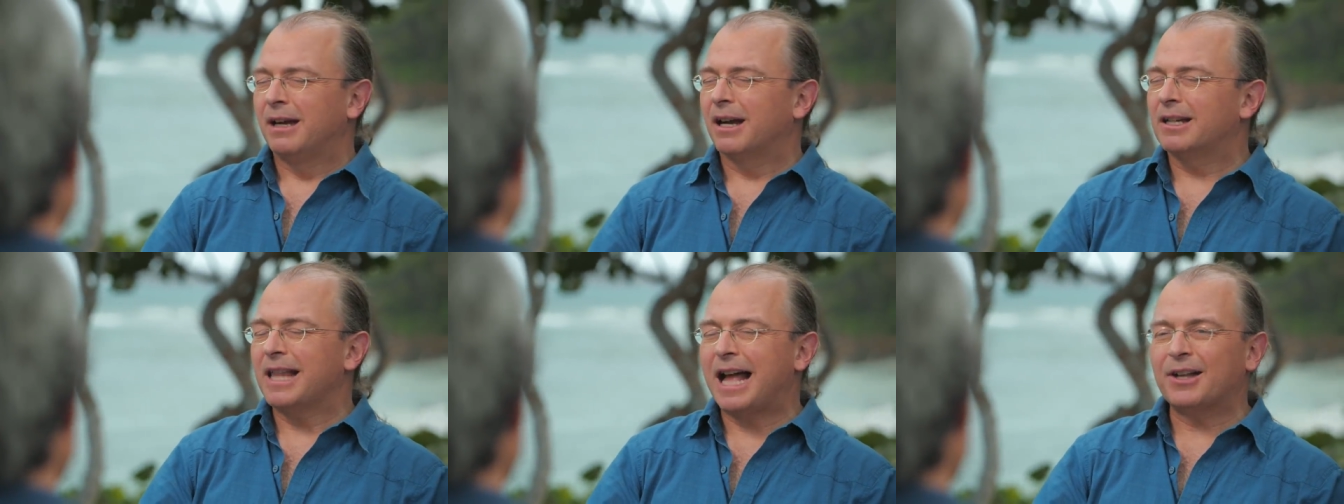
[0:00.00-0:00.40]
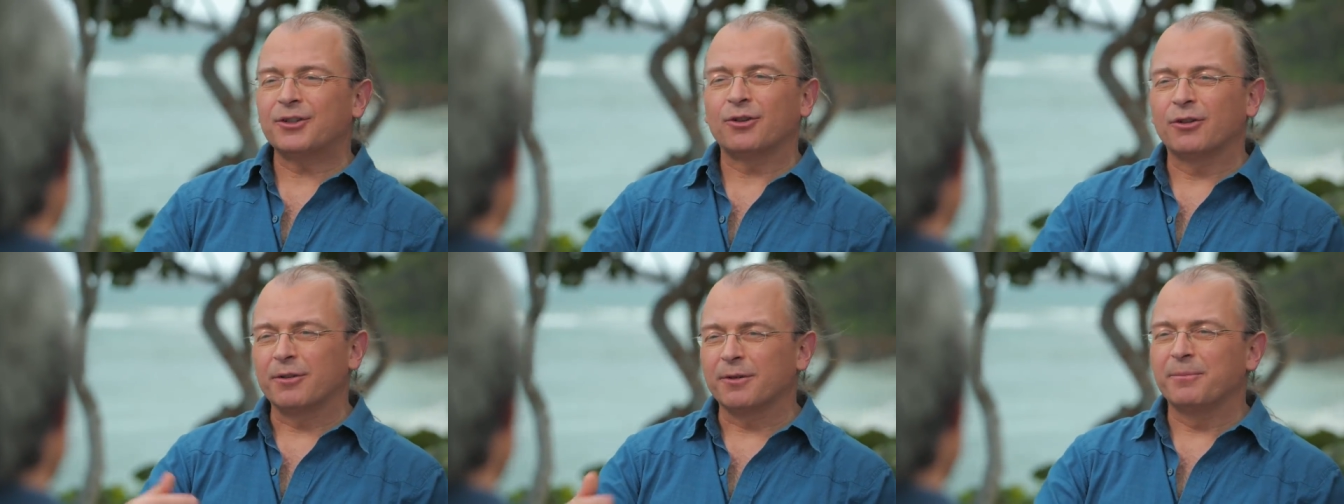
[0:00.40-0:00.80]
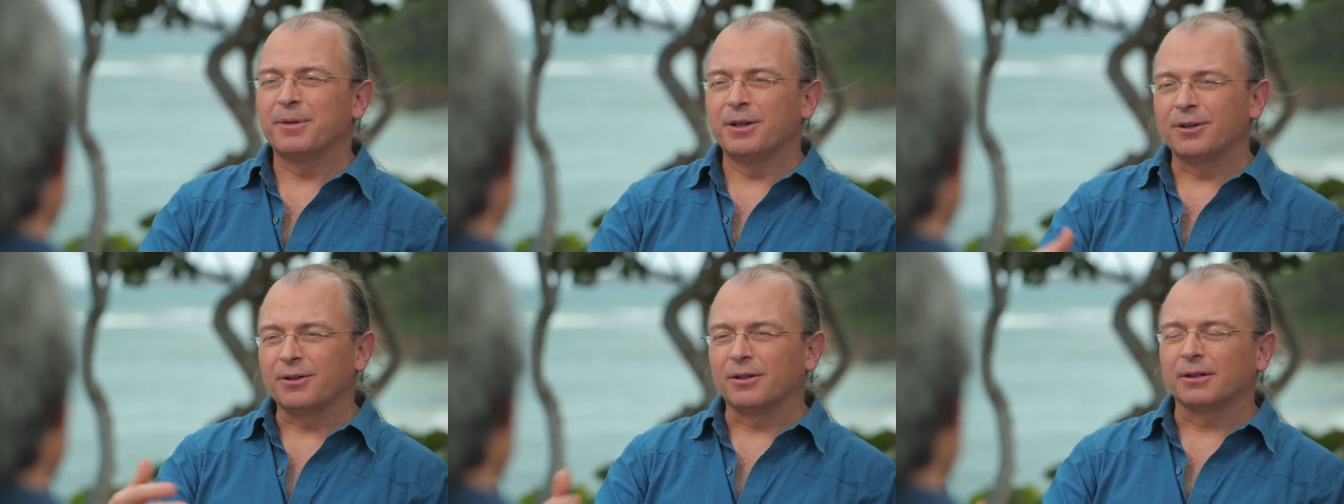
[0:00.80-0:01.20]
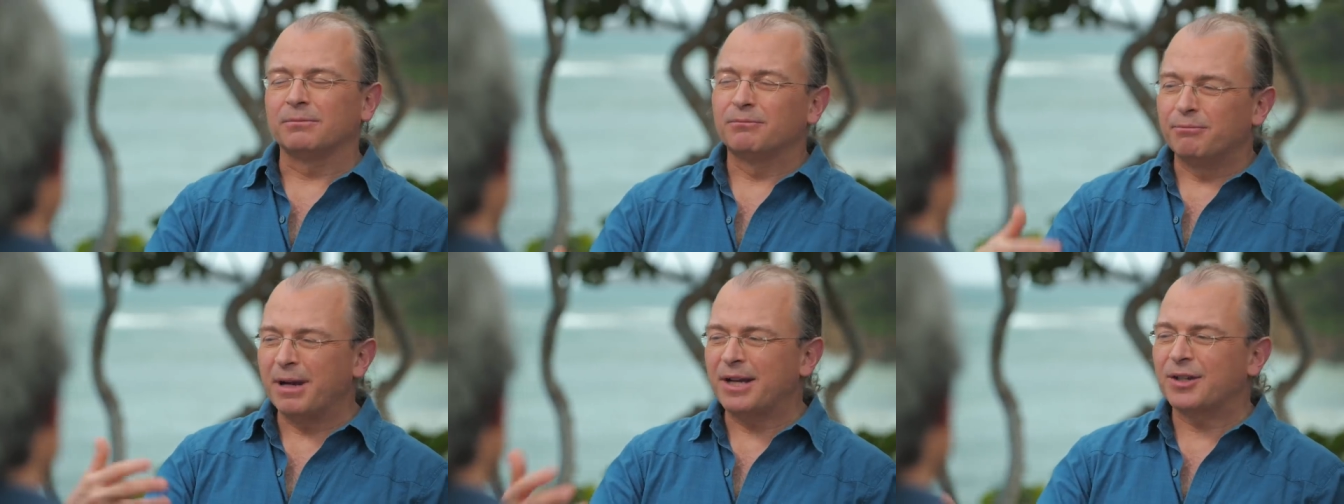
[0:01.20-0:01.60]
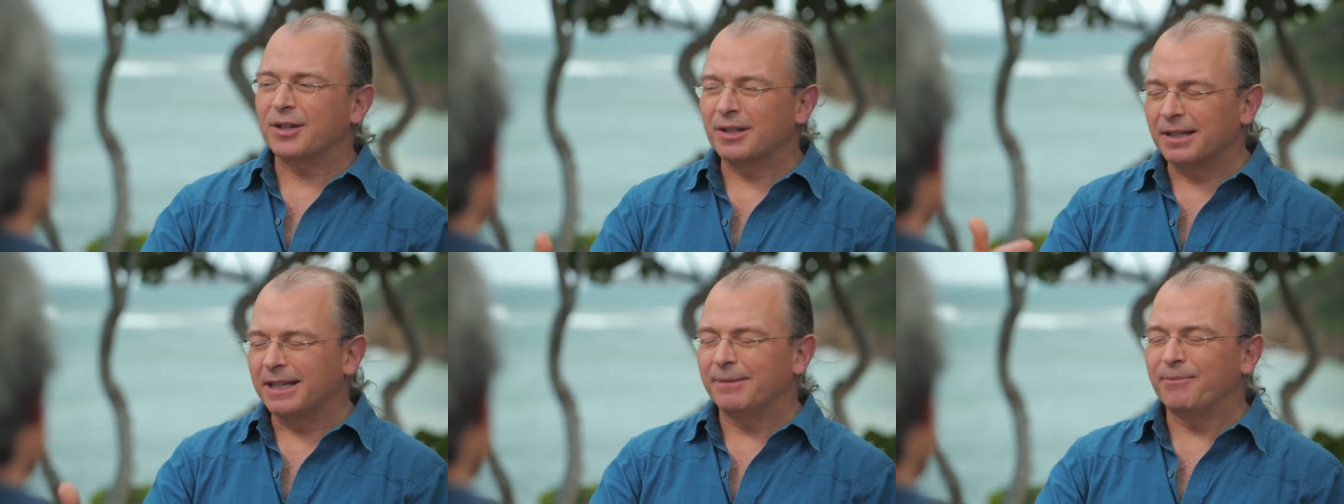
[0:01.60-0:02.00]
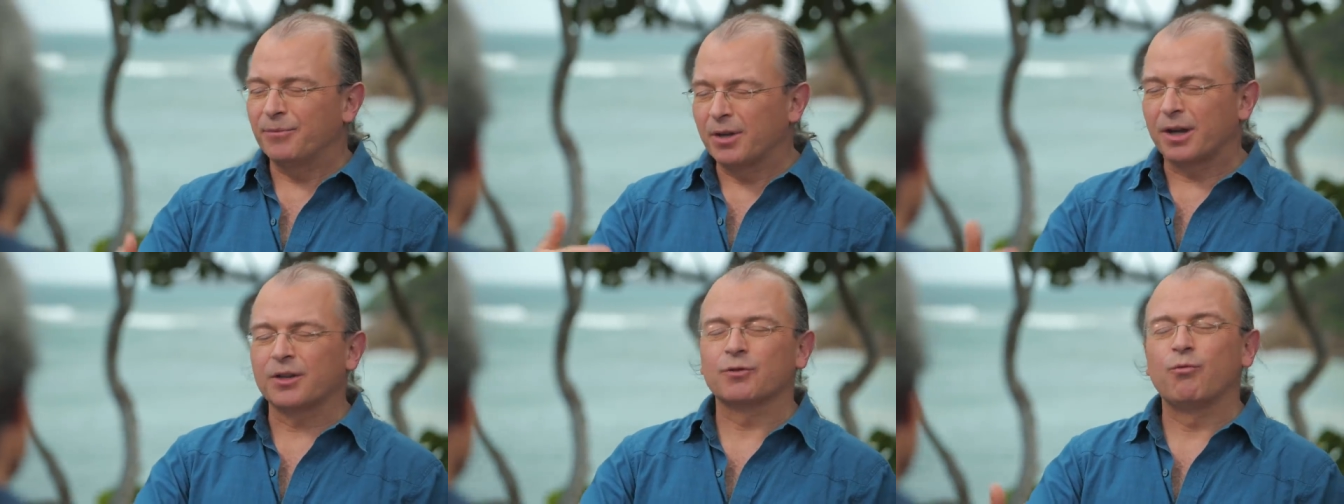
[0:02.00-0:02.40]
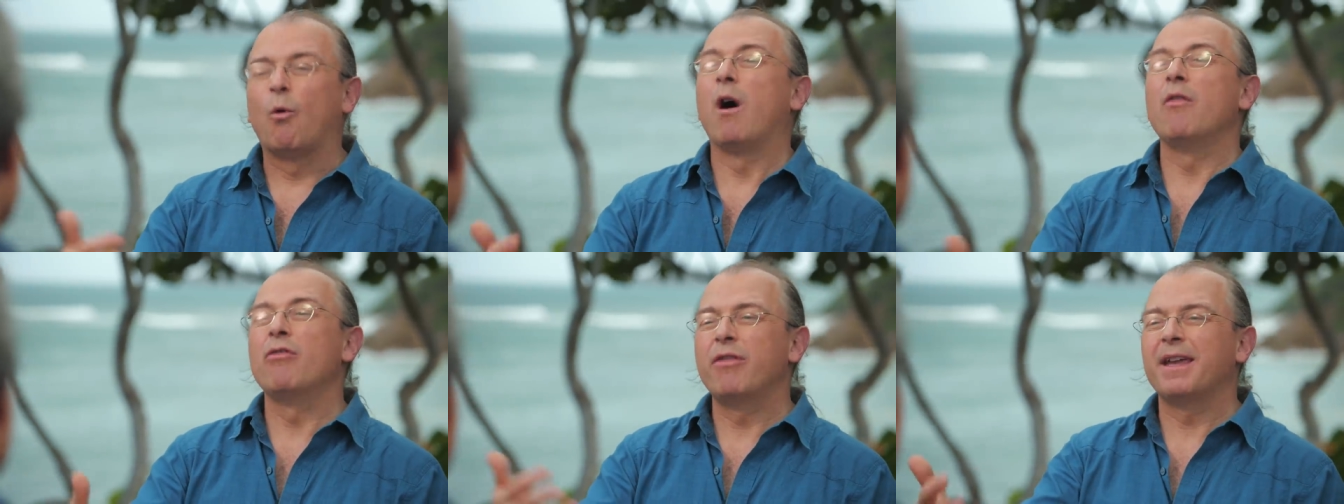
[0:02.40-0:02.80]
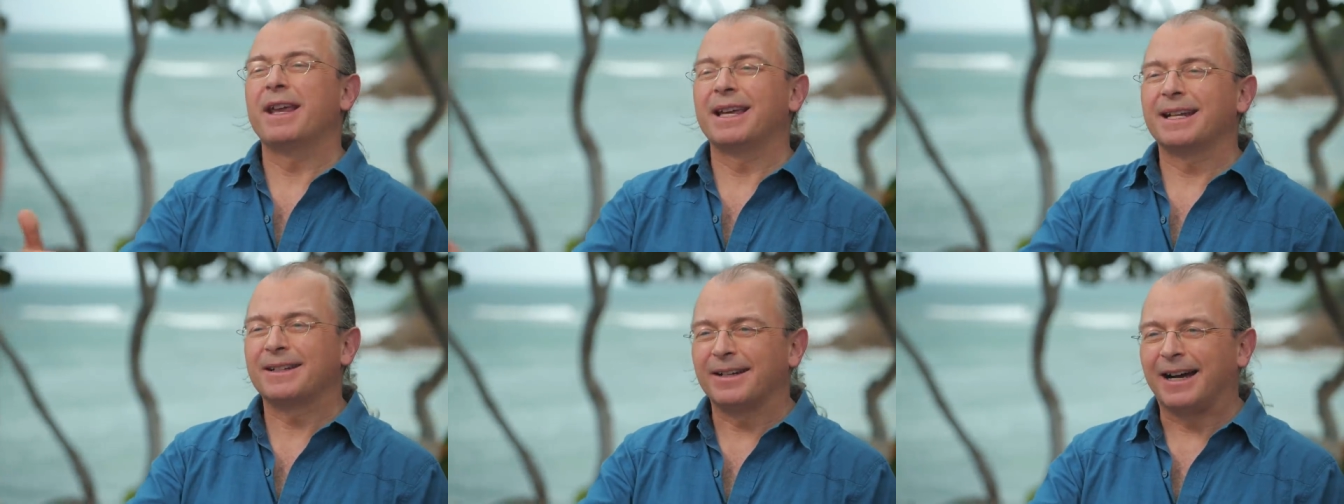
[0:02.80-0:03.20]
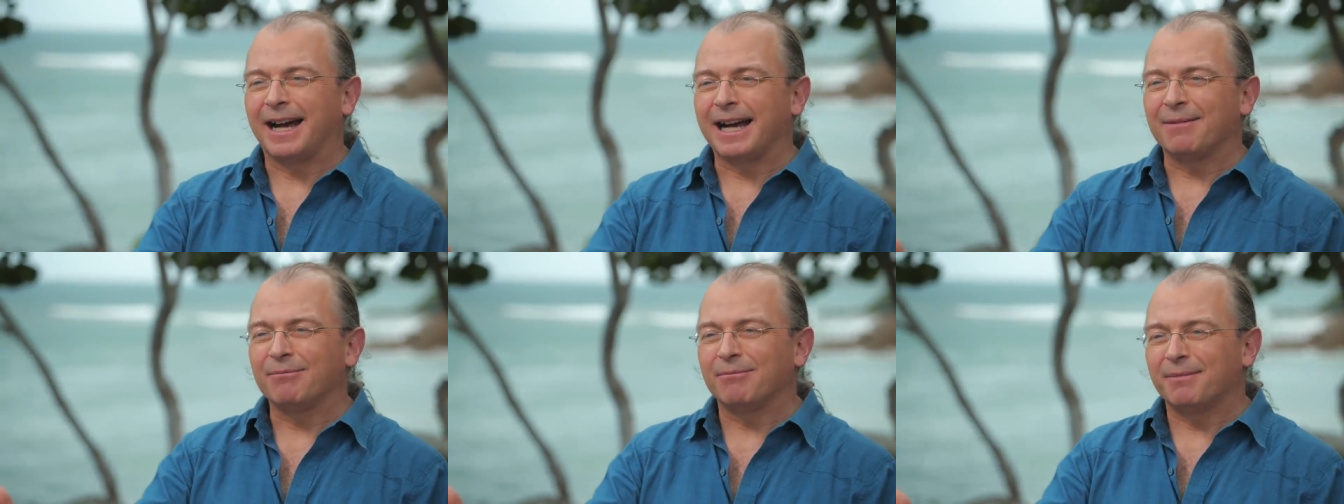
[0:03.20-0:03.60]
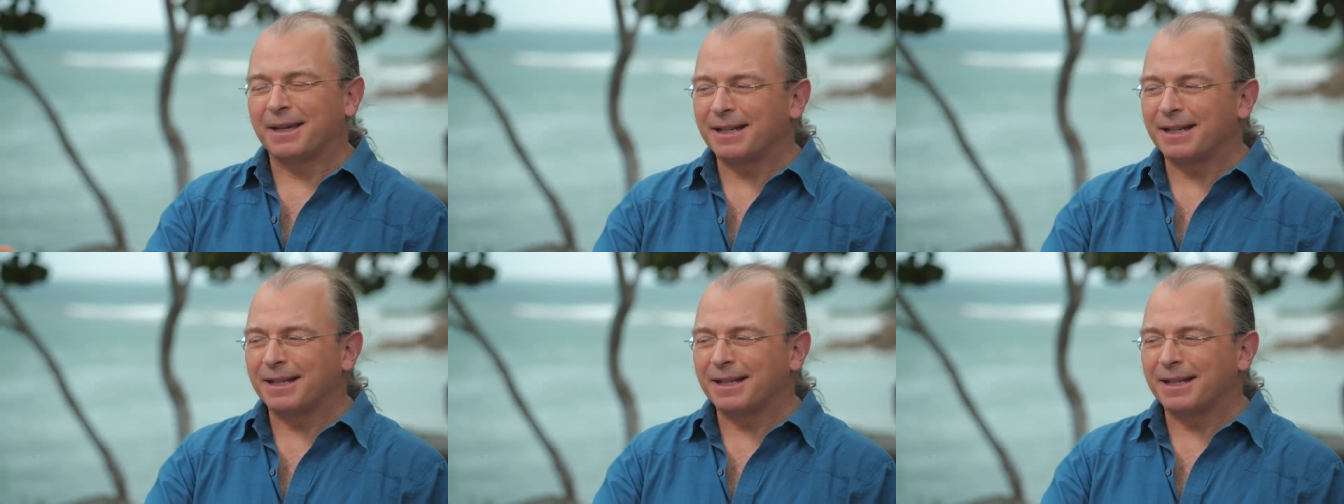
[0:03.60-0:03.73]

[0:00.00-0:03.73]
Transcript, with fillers: a classical computer basically does one thing at a time.